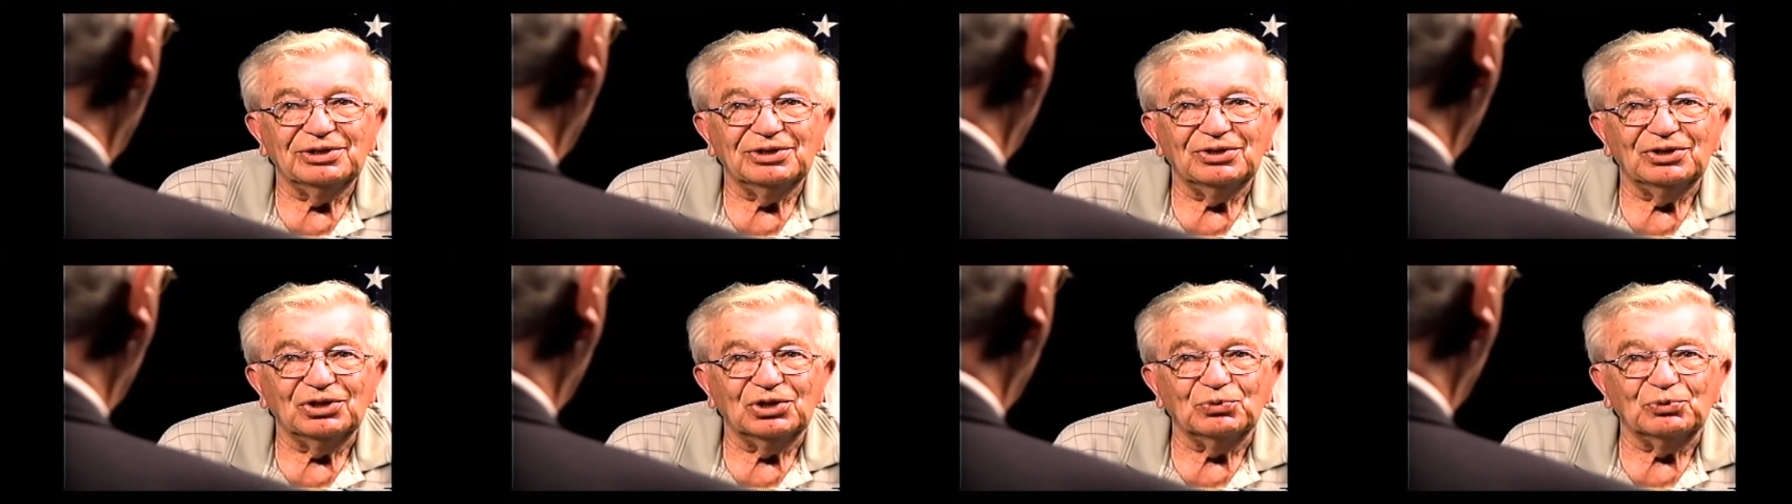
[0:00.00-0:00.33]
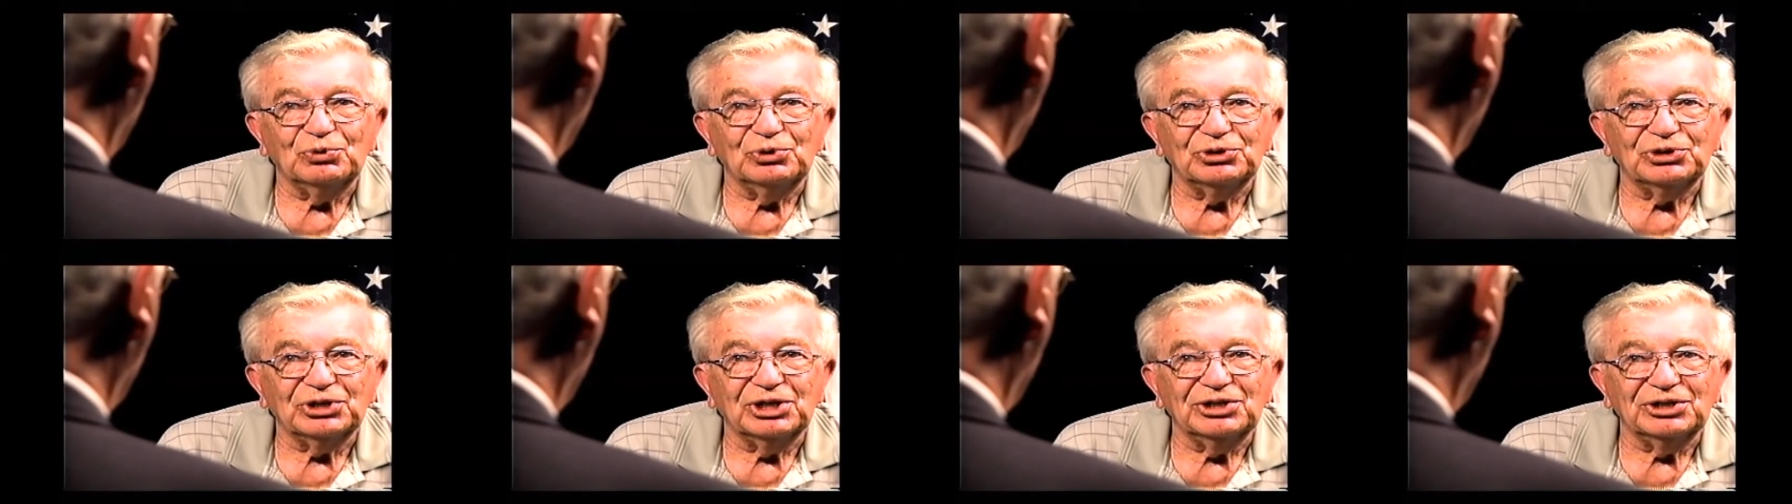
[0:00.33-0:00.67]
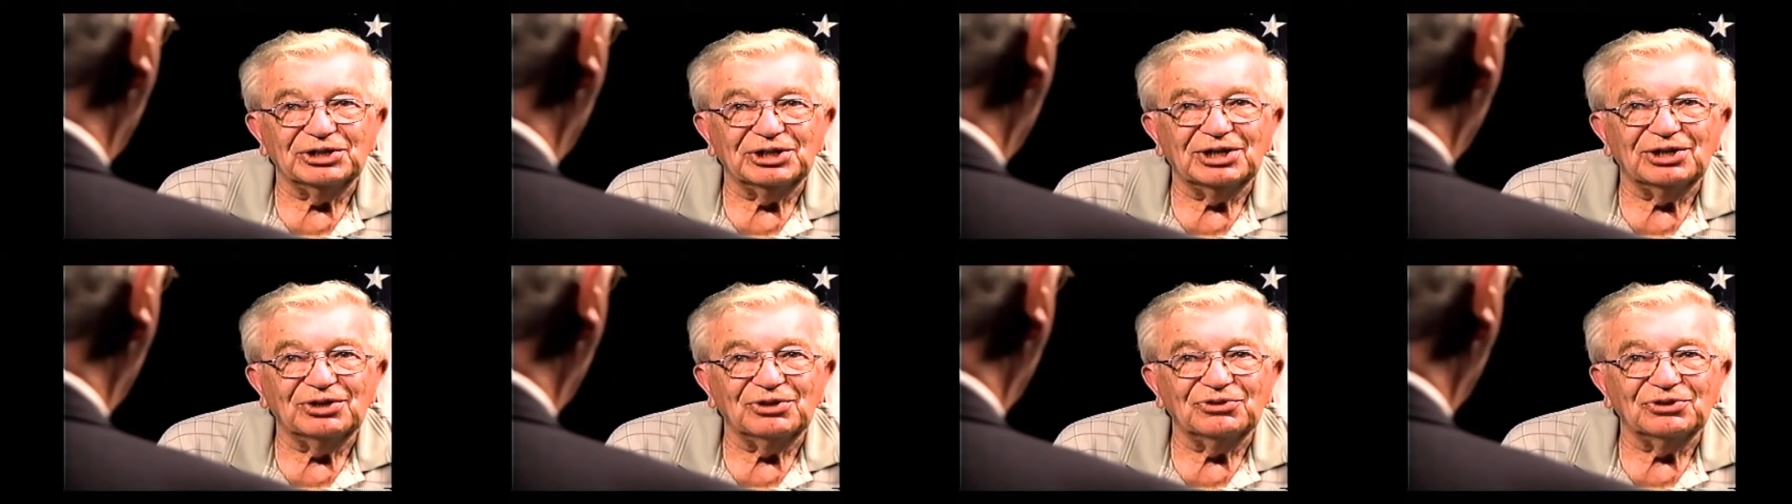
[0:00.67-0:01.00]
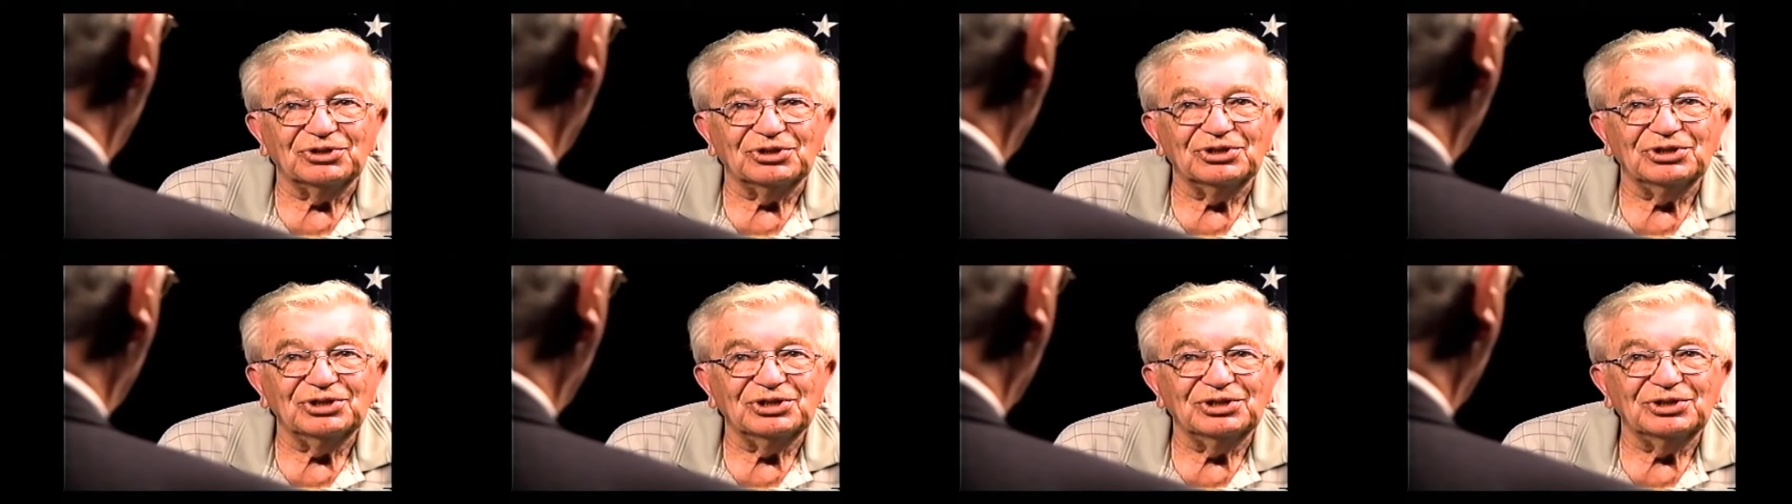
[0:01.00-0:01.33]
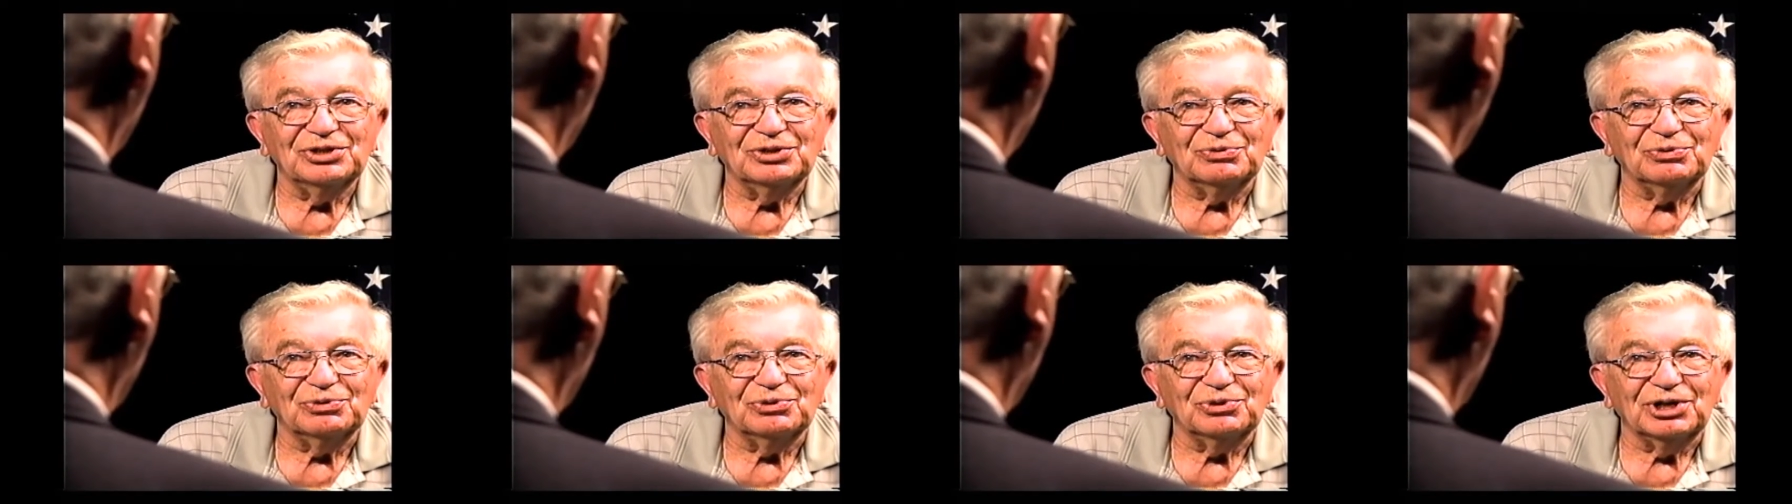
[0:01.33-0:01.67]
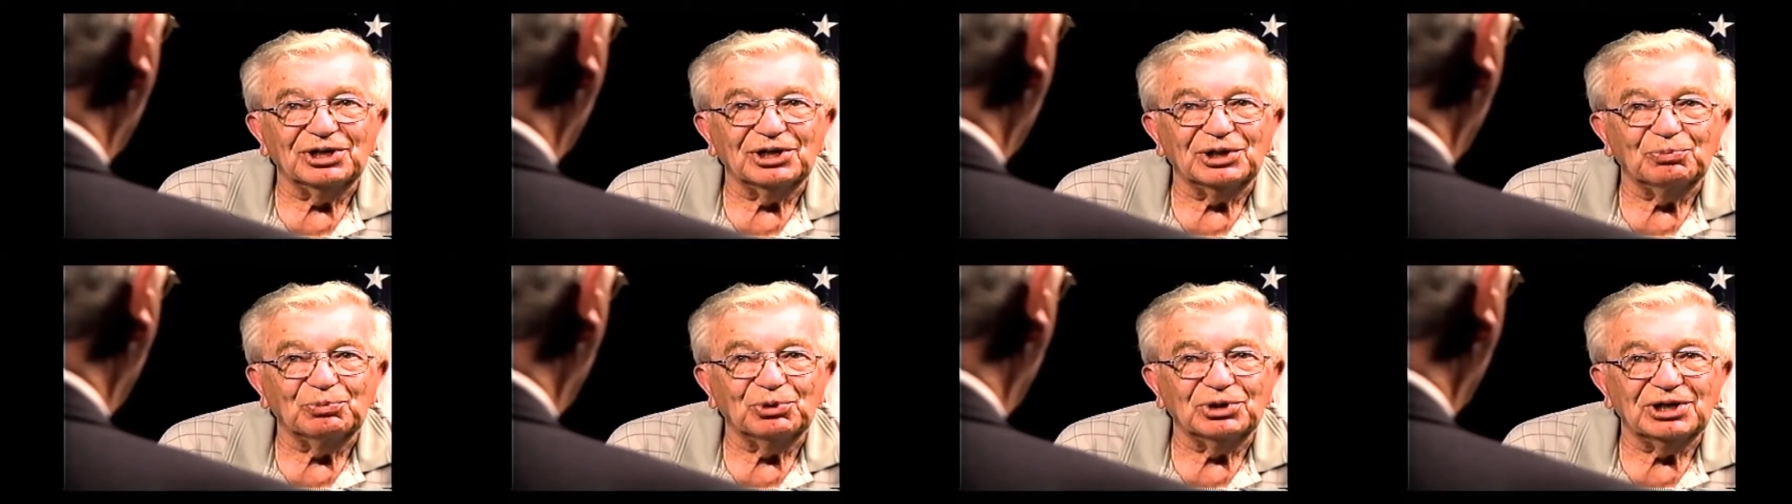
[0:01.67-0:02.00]
over 10,000. You had to
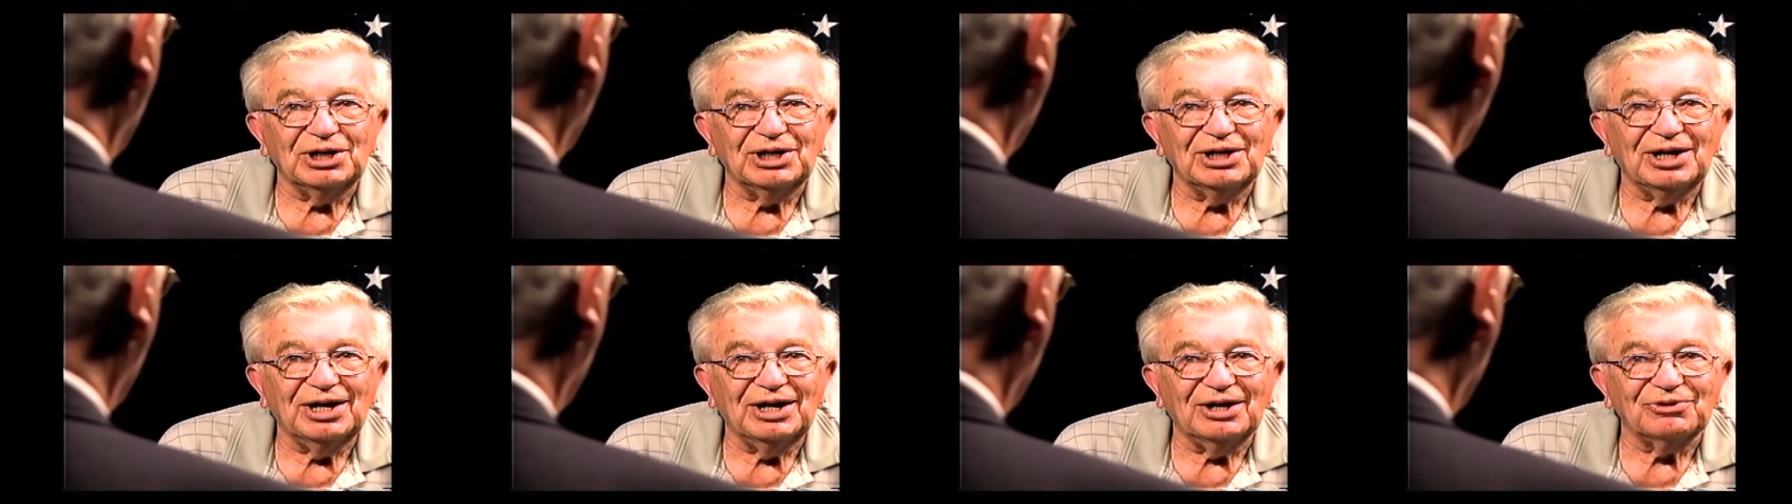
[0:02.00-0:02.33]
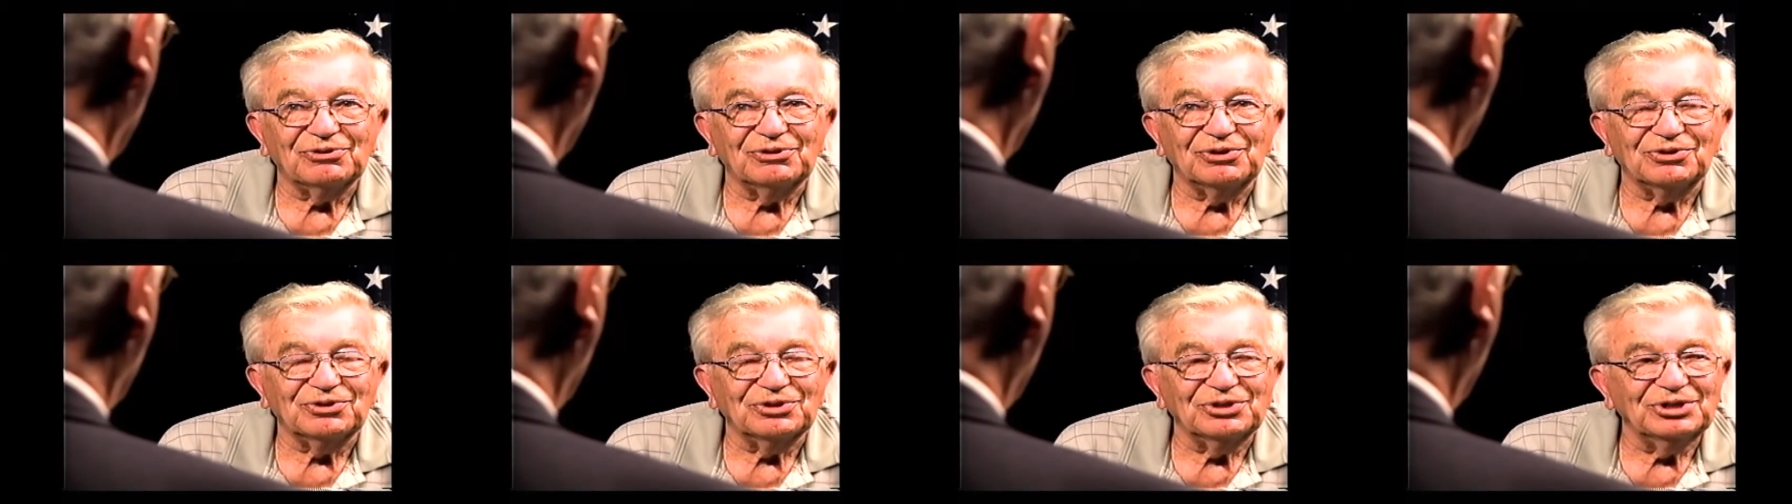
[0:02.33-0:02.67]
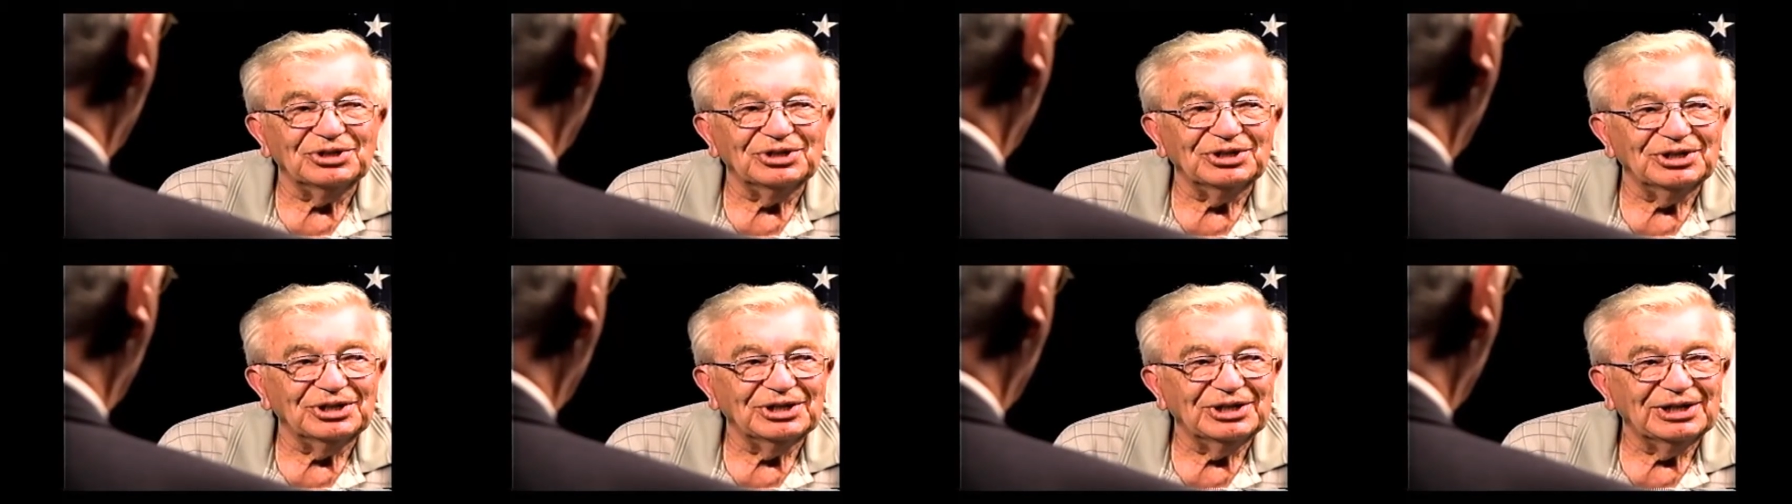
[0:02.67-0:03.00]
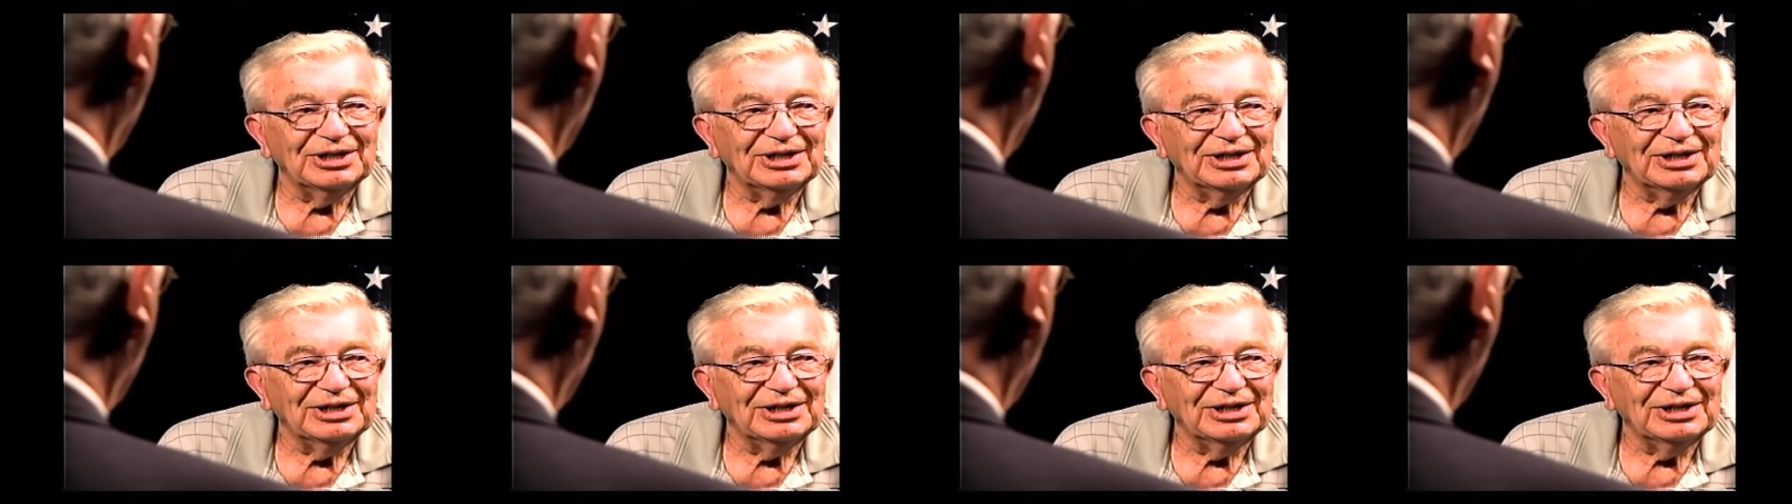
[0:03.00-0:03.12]
put on mm-hmm. oxygen. Mm-hmm.